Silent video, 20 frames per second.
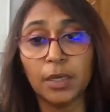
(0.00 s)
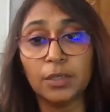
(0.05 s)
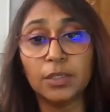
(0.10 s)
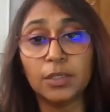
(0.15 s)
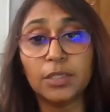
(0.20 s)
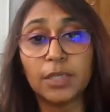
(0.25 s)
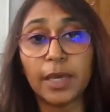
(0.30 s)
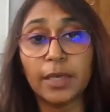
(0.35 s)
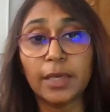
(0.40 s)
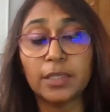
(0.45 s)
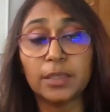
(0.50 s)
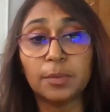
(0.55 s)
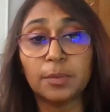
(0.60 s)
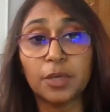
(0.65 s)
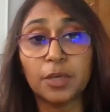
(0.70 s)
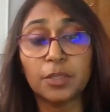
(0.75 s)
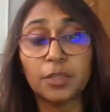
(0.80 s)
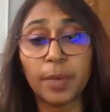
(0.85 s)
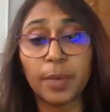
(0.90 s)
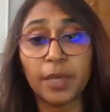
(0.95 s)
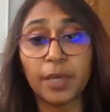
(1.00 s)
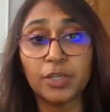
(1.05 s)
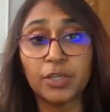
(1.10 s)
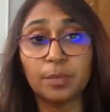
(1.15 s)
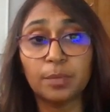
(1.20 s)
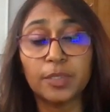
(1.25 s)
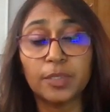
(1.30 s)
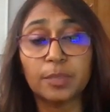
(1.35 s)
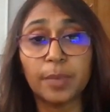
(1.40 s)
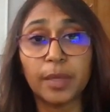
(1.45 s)
to take some of those
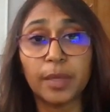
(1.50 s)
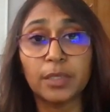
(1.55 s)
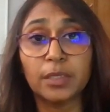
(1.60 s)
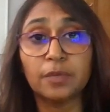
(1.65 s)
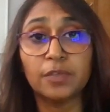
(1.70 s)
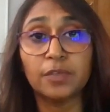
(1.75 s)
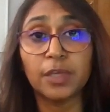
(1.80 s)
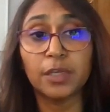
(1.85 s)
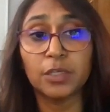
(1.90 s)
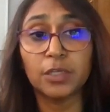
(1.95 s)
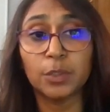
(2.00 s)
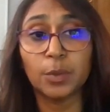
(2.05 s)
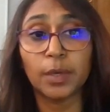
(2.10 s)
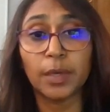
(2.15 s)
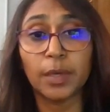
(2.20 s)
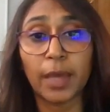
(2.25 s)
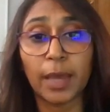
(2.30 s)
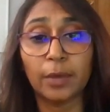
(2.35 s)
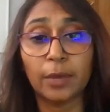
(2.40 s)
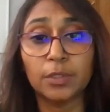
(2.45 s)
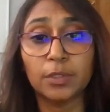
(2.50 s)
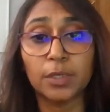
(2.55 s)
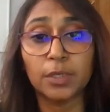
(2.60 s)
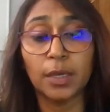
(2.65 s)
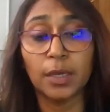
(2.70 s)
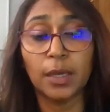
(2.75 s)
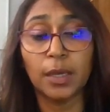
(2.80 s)
patient perspectives into account